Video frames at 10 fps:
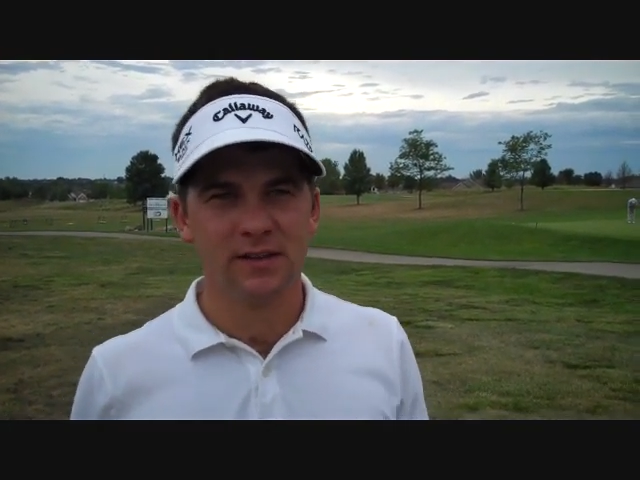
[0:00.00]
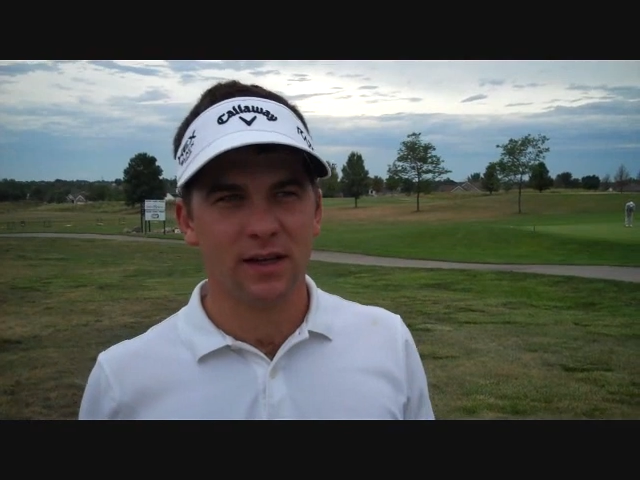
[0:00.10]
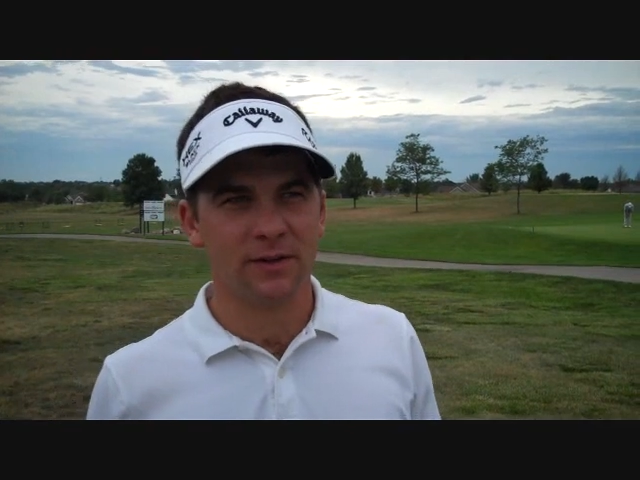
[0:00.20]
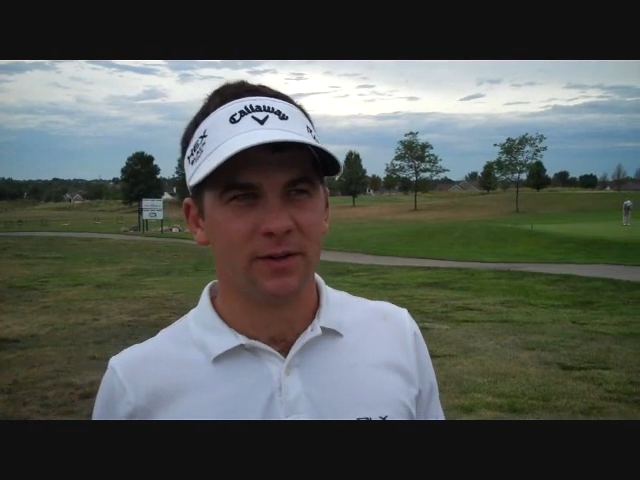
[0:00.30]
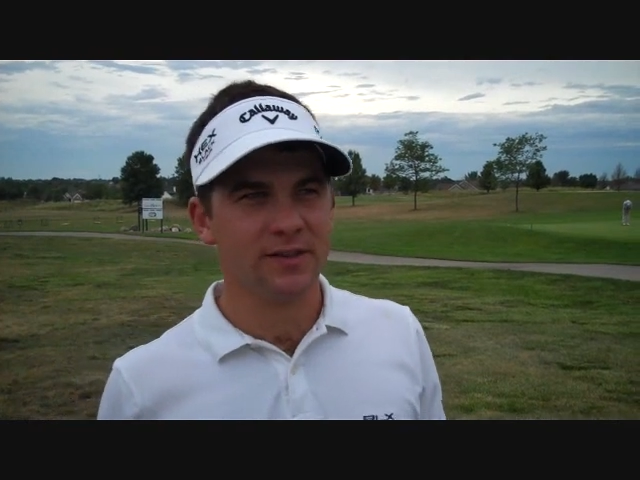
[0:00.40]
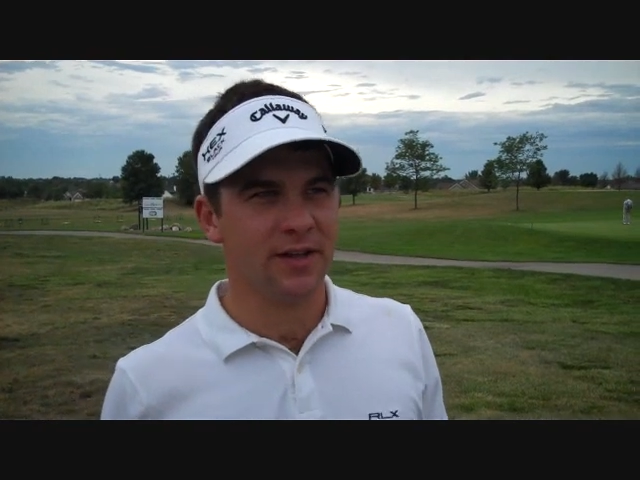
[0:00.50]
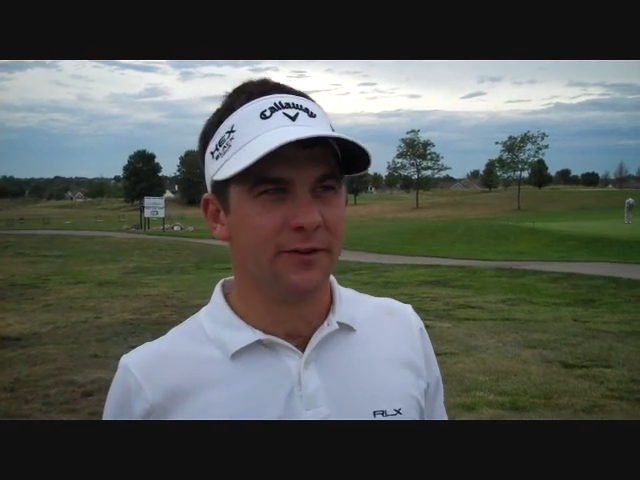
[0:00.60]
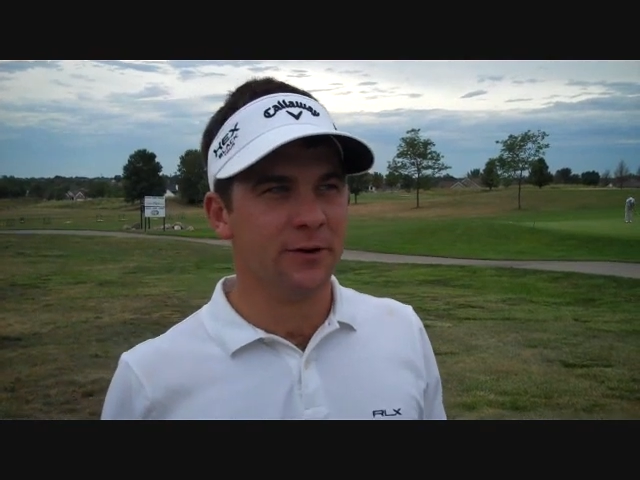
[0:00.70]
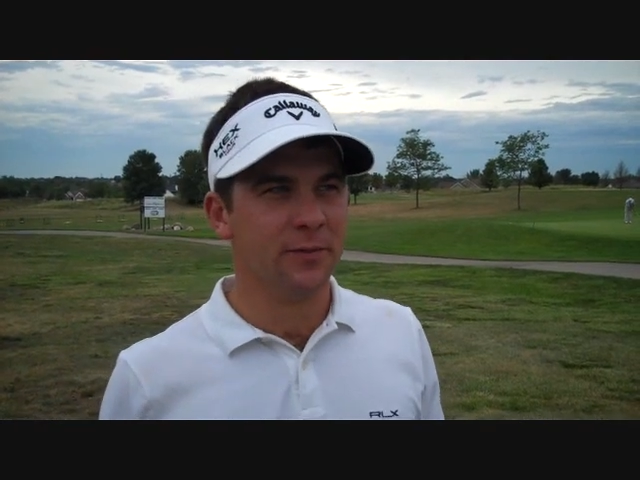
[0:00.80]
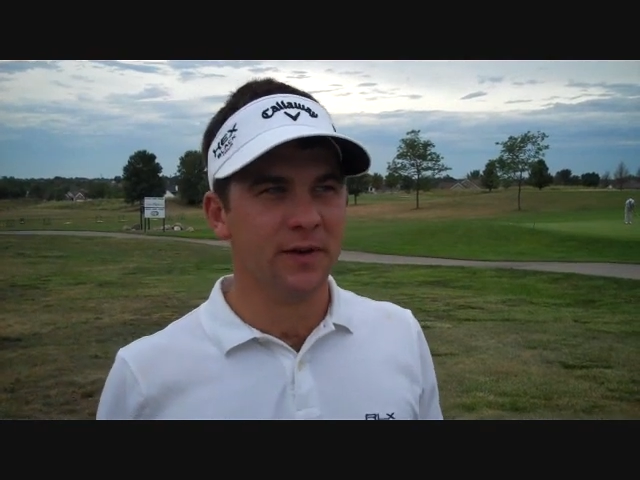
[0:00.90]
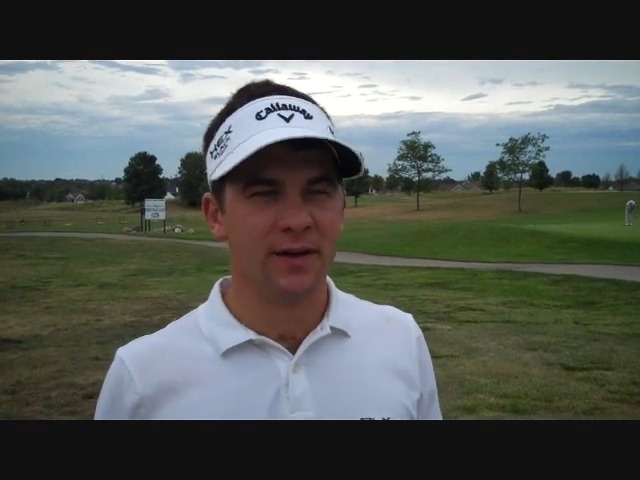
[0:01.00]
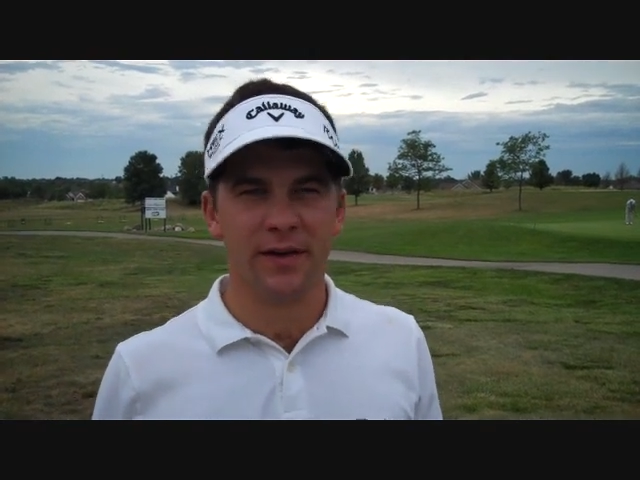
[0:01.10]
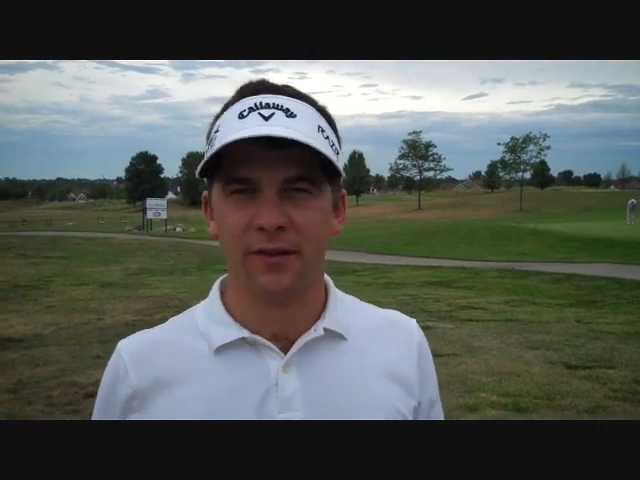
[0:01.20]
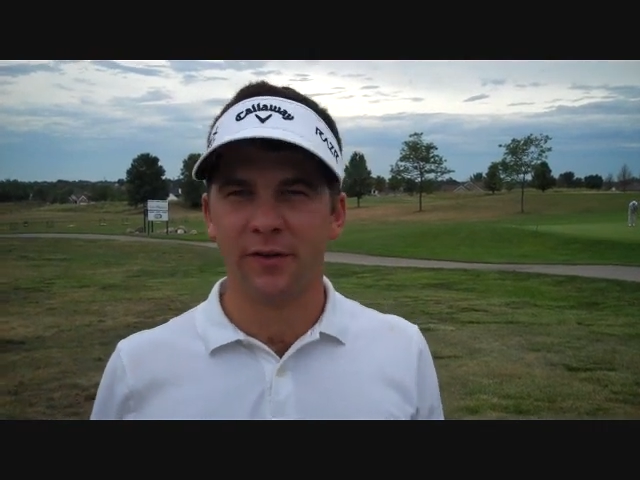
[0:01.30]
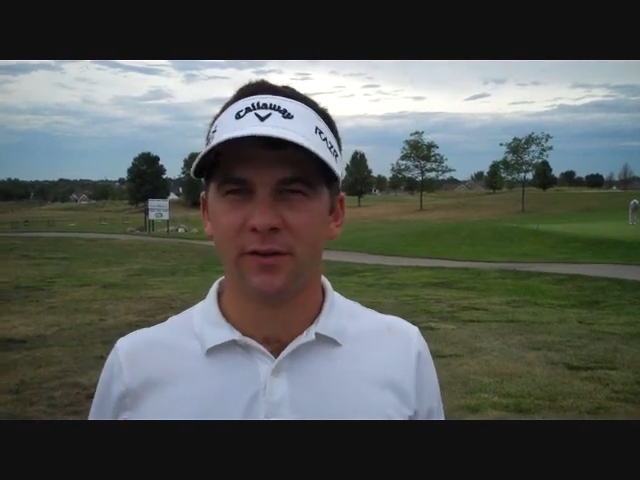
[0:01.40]
like my state open
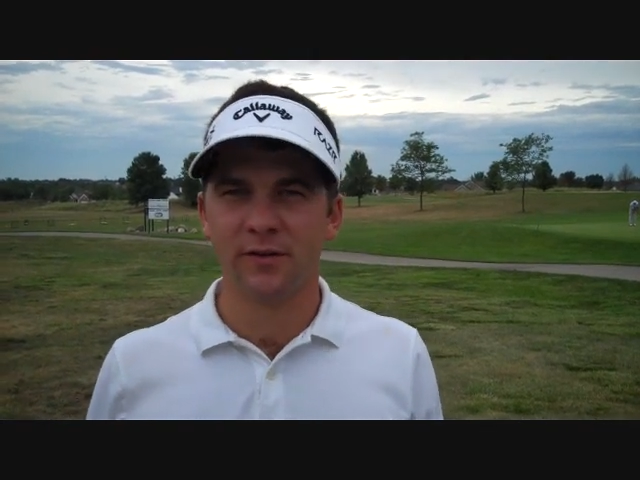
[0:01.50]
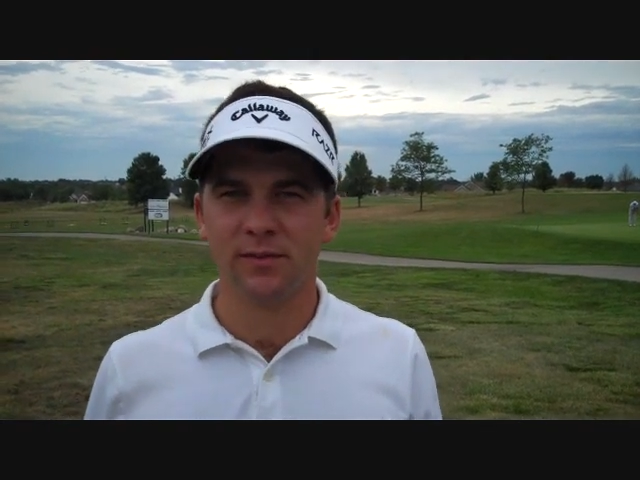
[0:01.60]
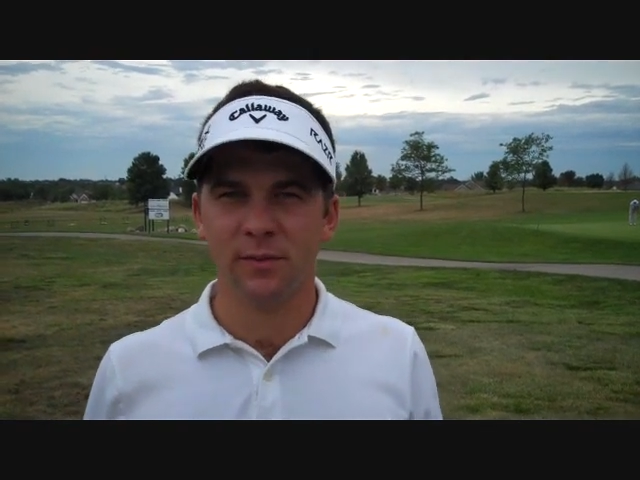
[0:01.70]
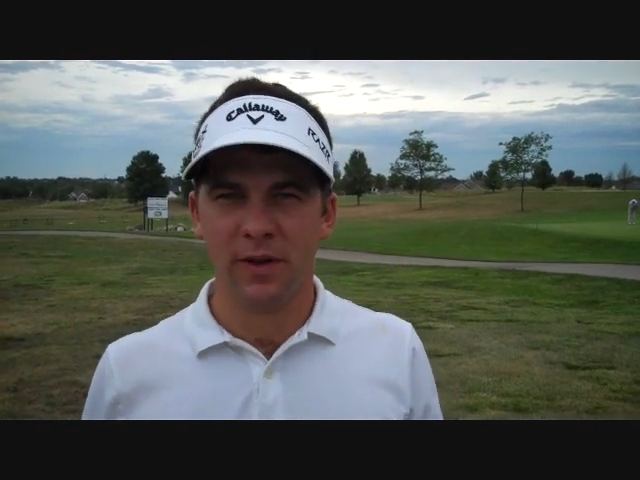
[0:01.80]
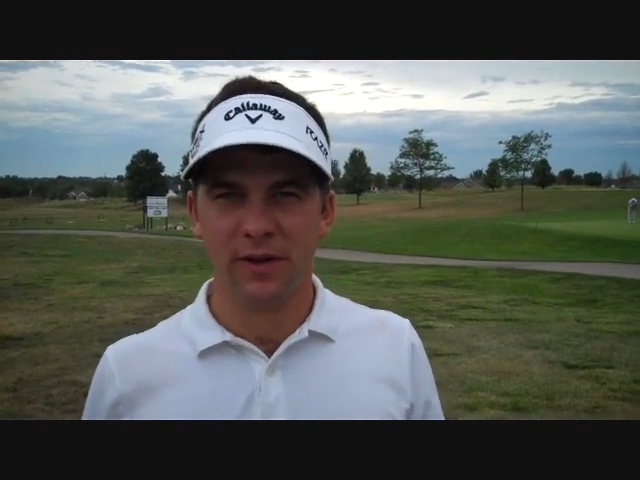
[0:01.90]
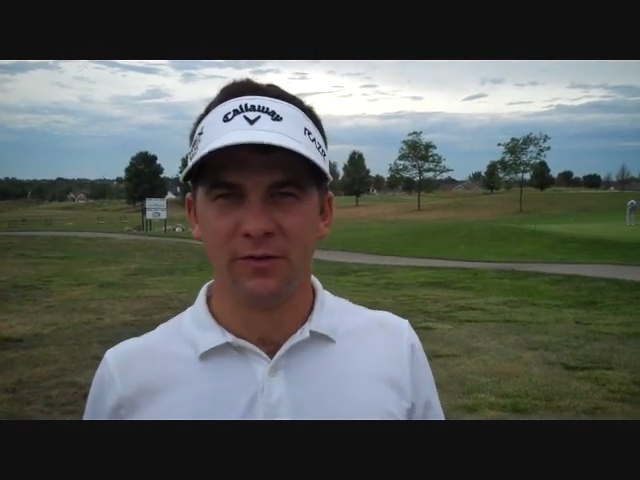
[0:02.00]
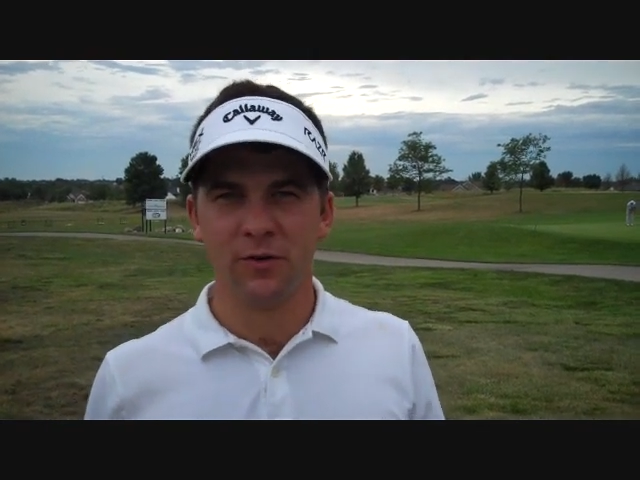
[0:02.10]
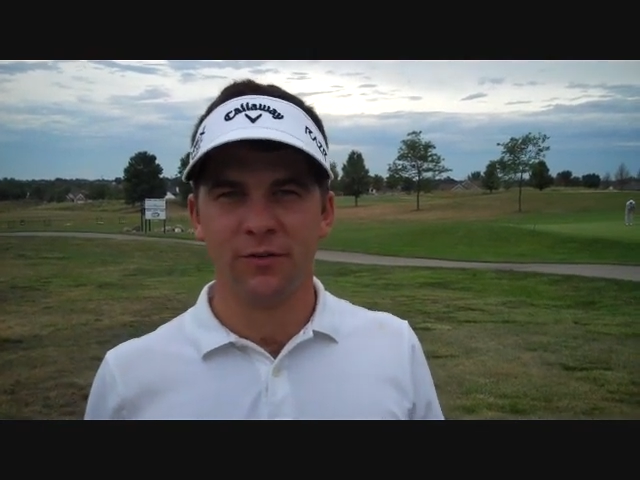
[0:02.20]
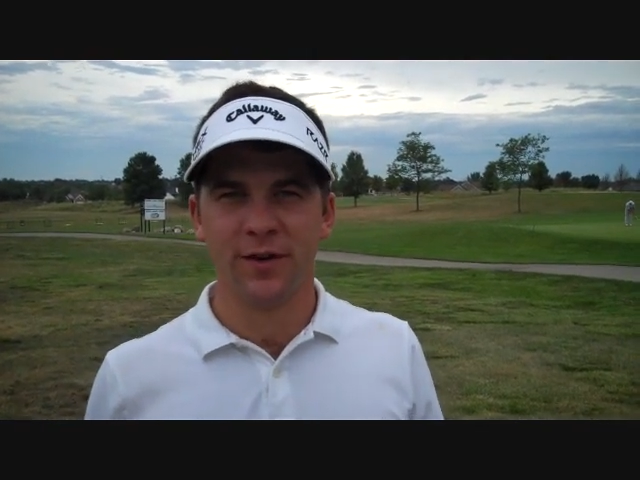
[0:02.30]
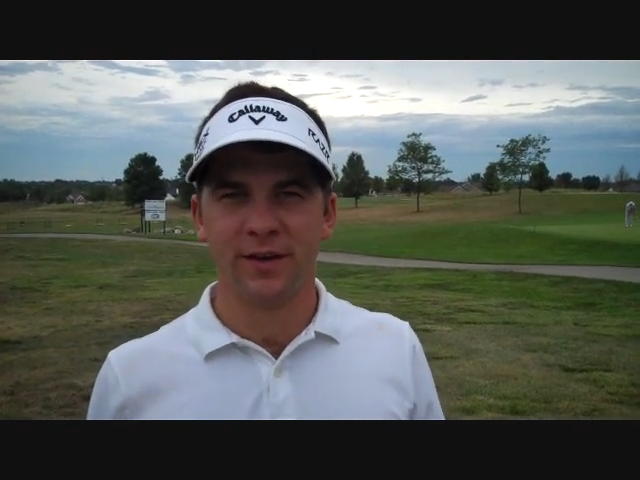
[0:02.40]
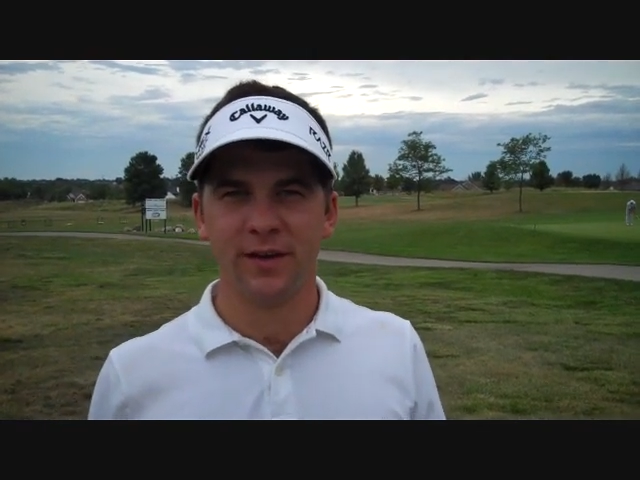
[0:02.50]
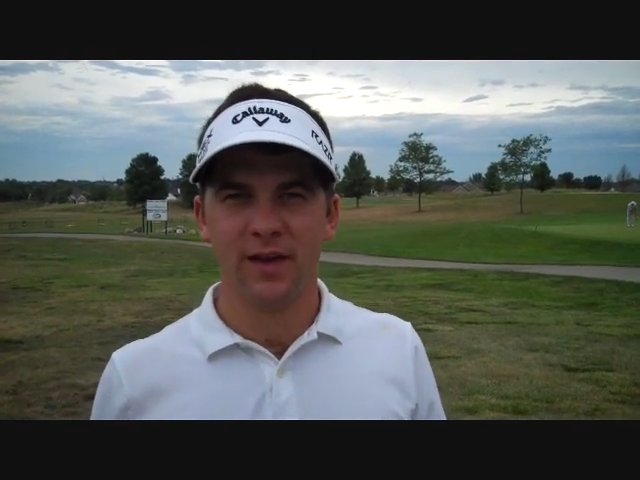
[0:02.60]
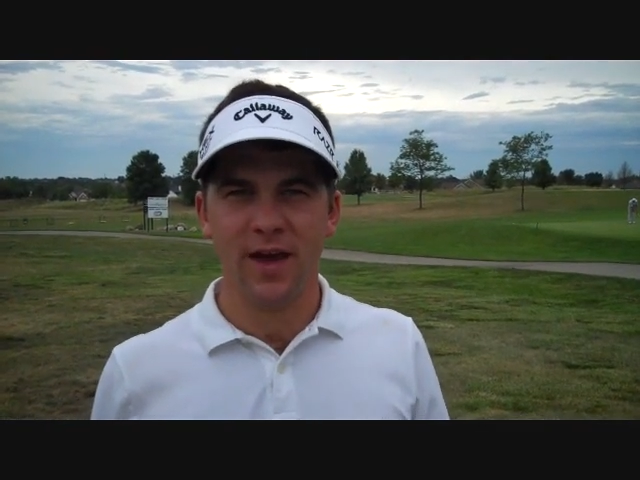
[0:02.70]
and another mini tour event,